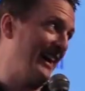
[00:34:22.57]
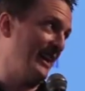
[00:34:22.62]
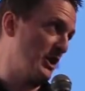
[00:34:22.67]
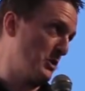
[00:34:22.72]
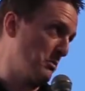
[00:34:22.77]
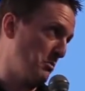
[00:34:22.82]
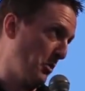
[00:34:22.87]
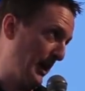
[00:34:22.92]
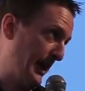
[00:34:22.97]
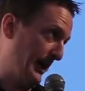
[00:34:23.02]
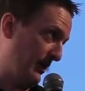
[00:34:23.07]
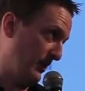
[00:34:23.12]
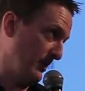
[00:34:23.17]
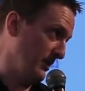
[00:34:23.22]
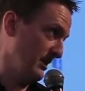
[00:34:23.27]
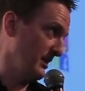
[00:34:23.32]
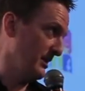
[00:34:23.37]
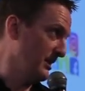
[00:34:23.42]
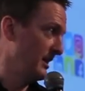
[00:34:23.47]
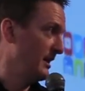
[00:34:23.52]

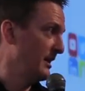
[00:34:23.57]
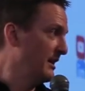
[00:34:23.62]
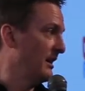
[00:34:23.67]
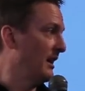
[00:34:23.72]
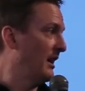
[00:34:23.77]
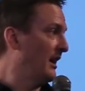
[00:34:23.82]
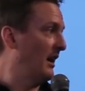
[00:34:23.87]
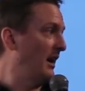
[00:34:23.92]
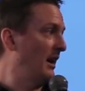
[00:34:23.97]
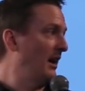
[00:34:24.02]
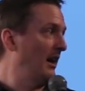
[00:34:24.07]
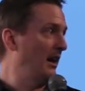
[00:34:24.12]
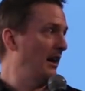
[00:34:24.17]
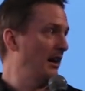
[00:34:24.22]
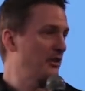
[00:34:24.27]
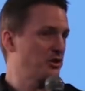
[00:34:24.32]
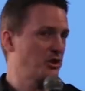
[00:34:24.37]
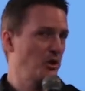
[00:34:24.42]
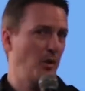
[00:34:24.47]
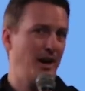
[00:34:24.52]
Icebreaker.
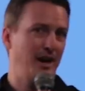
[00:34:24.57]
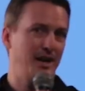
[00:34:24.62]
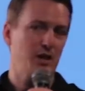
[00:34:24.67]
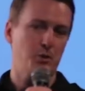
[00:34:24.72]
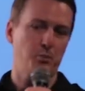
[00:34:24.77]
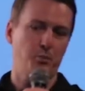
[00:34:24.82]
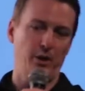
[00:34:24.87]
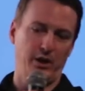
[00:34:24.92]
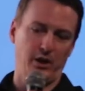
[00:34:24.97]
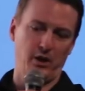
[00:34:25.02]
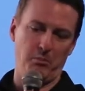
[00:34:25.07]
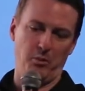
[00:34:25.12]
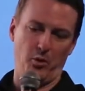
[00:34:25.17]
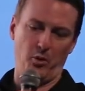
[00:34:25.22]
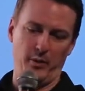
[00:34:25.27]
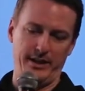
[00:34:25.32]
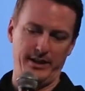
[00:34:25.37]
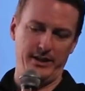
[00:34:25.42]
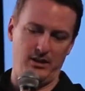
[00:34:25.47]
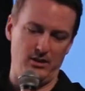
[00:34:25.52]
Uh, so Icebreaker
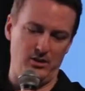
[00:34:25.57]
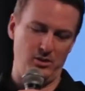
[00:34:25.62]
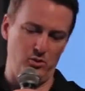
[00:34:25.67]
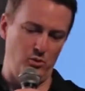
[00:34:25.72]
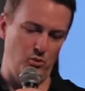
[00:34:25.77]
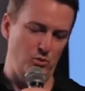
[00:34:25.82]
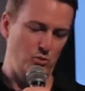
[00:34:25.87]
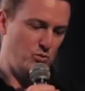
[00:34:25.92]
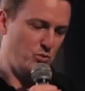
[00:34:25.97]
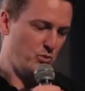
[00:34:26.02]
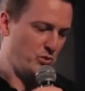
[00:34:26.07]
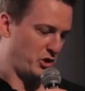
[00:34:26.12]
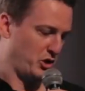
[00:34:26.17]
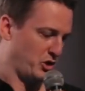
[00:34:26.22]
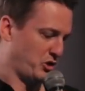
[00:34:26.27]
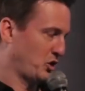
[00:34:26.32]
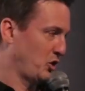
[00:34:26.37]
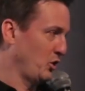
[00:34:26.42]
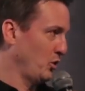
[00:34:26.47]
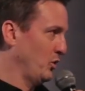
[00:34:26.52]
Merino,
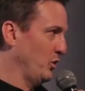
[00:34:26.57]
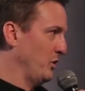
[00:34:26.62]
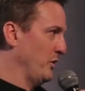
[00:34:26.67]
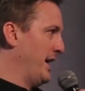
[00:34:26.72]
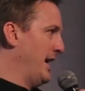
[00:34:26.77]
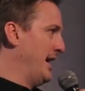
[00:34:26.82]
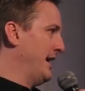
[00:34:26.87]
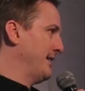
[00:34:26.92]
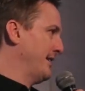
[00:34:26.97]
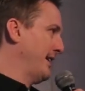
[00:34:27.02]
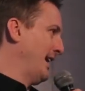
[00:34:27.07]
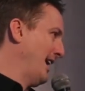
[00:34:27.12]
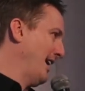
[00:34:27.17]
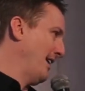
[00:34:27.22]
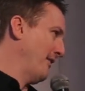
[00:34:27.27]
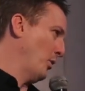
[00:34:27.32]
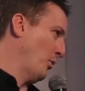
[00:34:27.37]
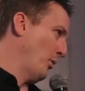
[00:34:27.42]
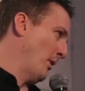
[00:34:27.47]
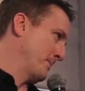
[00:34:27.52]
just Google that. They
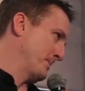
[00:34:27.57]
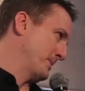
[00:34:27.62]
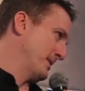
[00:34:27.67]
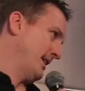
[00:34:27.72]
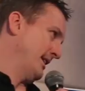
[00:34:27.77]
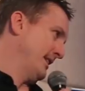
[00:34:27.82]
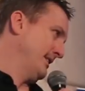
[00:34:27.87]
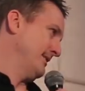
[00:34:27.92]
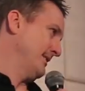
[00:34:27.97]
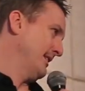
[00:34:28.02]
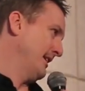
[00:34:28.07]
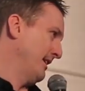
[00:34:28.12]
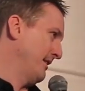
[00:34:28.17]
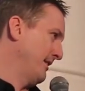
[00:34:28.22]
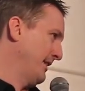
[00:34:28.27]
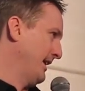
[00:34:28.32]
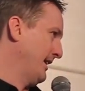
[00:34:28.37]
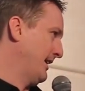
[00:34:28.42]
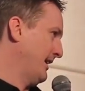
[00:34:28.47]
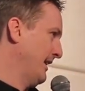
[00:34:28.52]
have a website
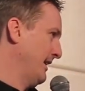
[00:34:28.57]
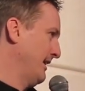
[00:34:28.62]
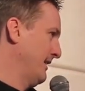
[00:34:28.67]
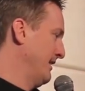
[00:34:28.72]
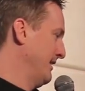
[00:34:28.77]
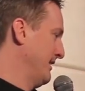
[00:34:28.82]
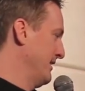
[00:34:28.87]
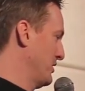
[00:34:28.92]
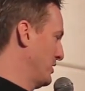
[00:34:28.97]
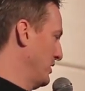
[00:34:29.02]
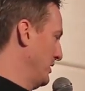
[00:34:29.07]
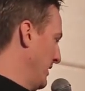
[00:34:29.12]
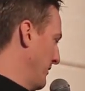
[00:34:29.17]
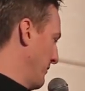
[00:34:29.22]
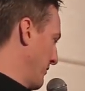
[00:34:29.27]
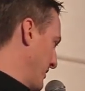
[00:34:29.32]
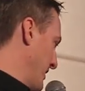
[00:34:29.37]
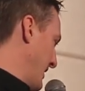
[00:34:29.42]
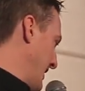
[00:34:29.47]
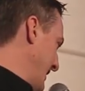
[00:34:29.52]
and they can
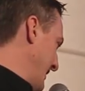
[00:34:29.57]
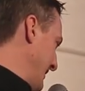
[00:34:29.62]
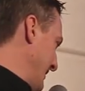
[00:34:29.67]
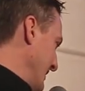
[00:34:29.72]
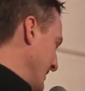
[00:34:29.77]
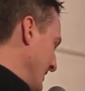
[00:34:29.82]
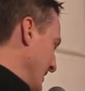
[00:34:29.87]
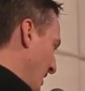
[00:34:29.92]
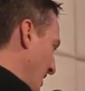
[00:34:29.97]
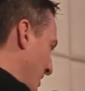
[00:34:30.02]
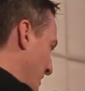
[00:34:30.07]
deliver that.